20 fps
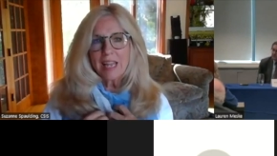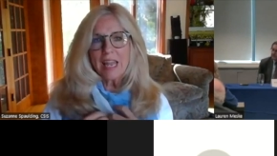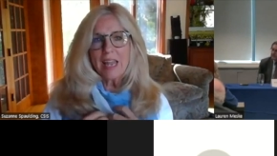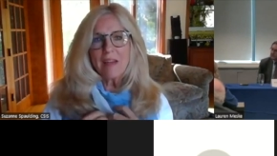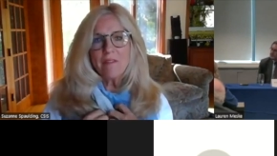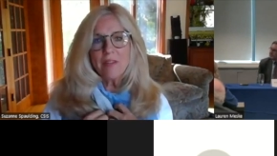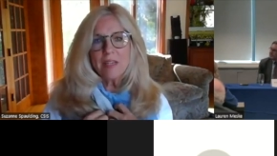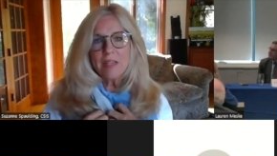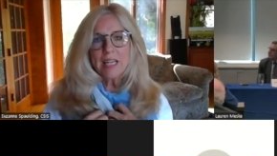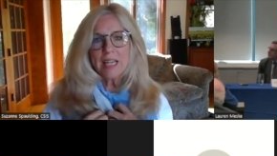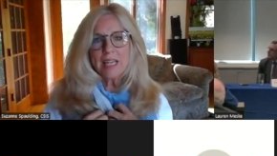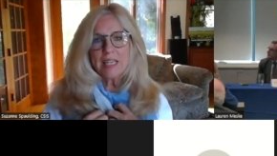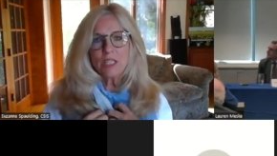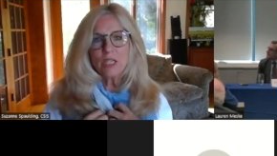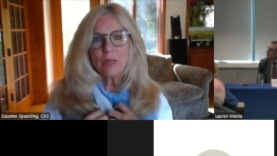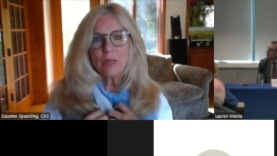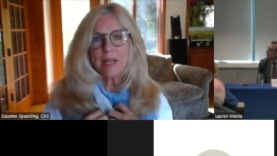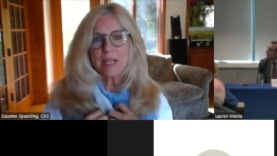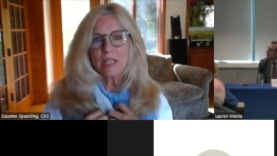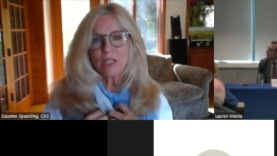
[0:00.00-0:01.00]
every day
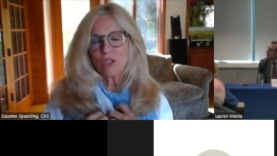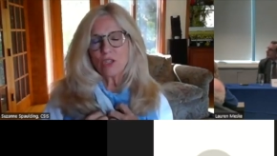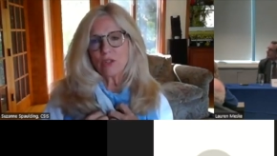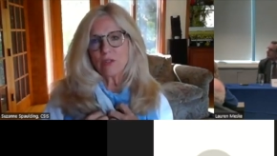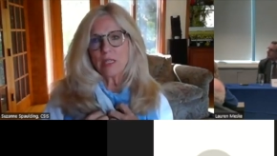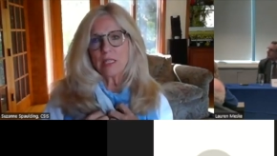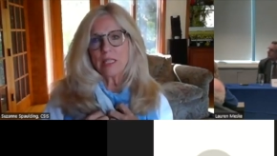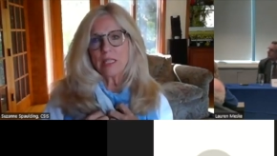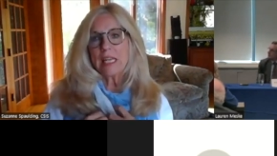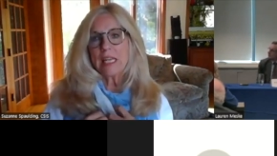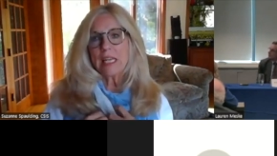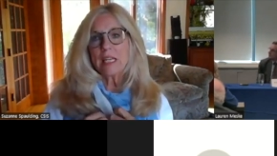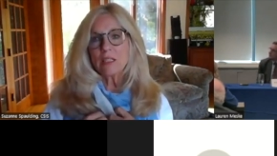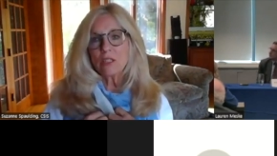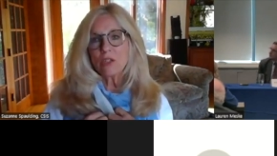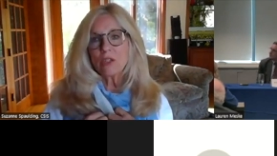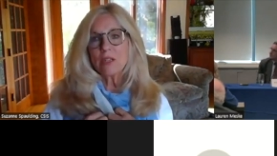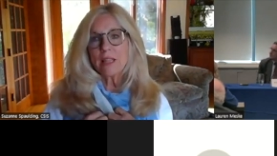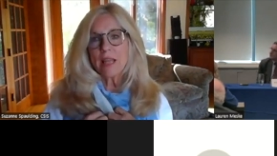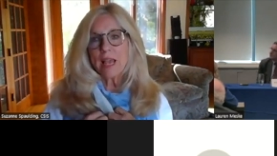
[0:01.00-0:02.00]
to make sure that the
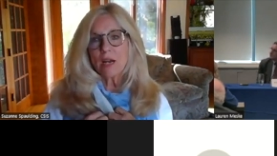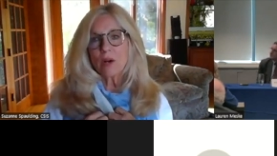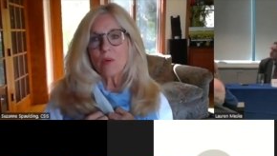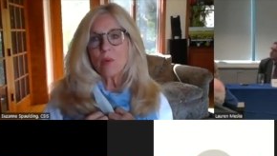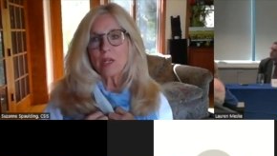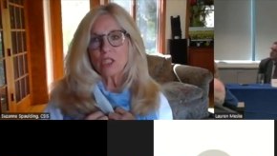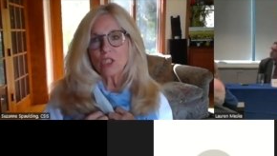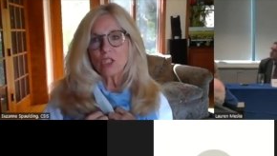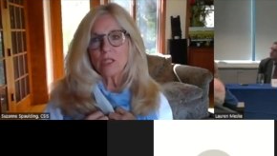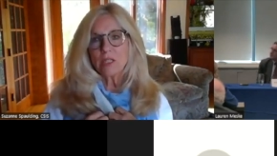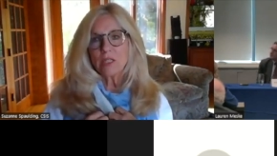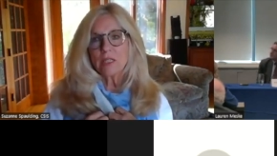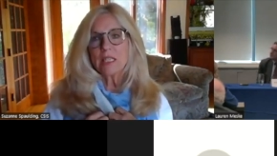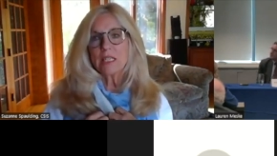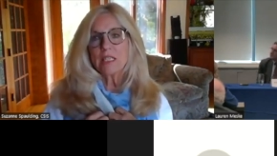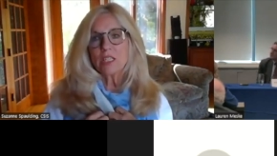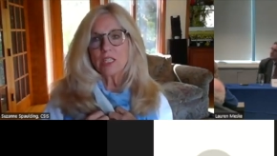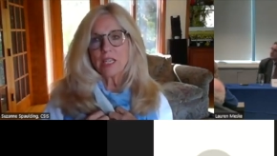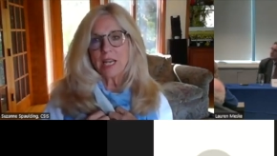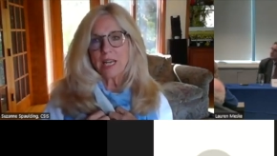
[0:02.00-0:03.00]
answer to that question
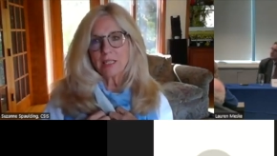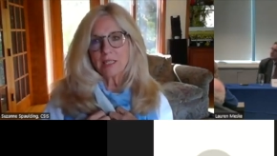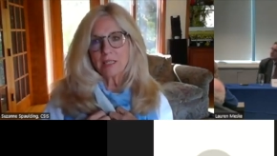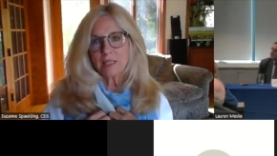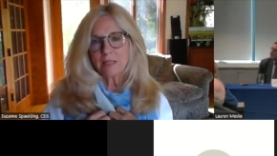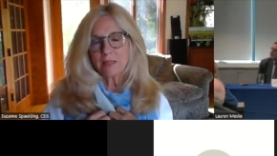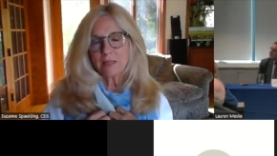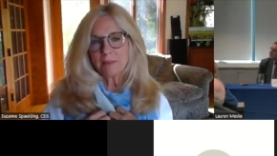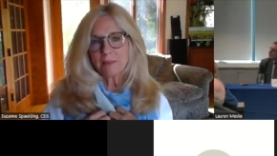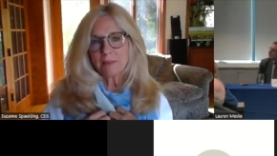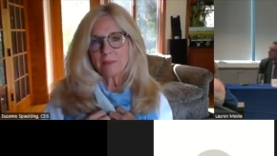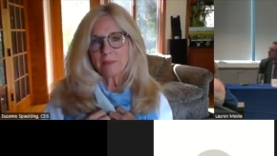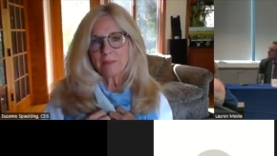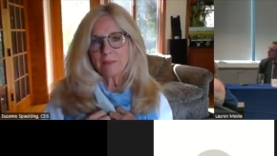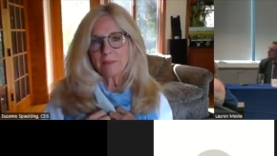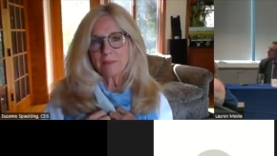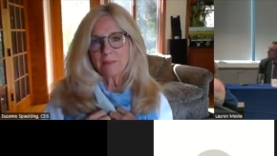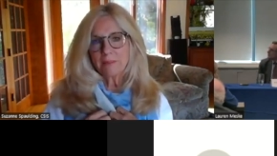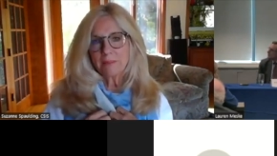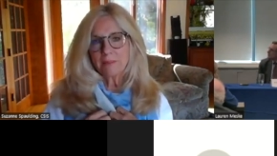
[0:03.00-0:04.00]
is yes.
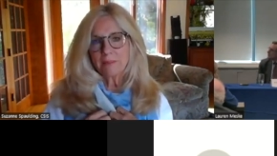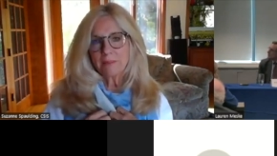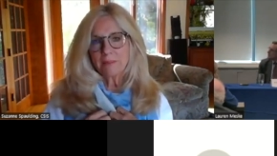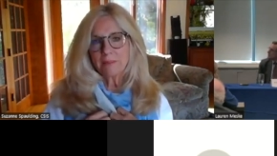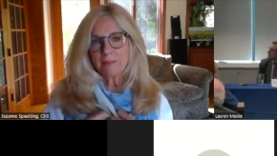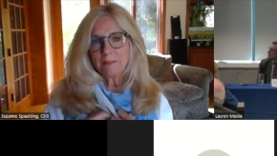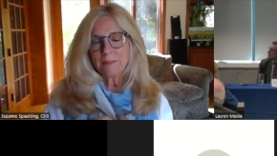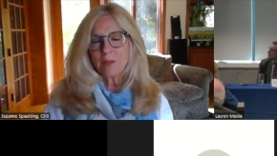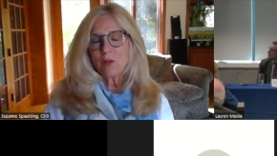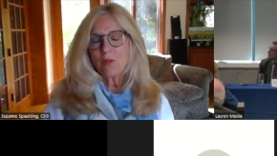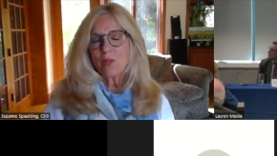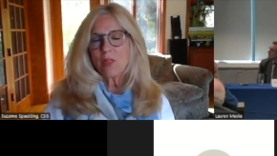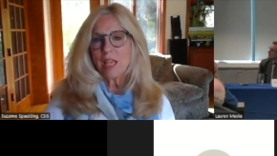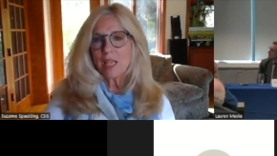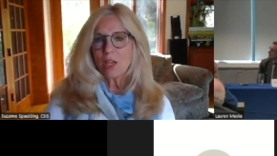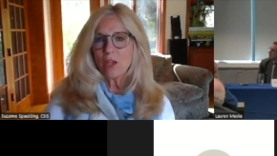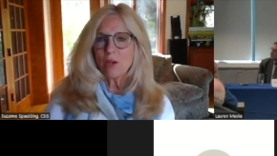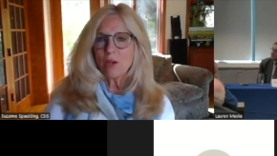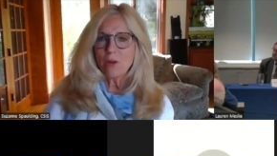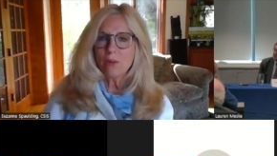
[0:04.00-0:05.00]

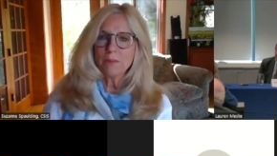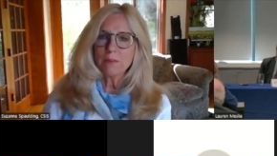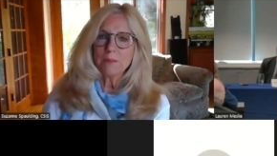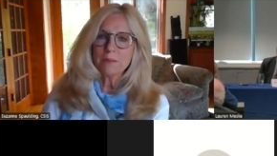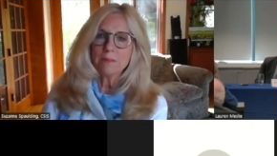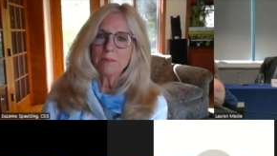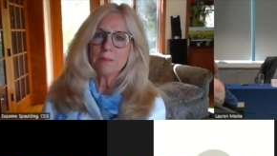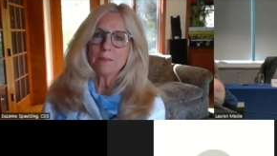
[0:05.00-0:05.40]
Thank you.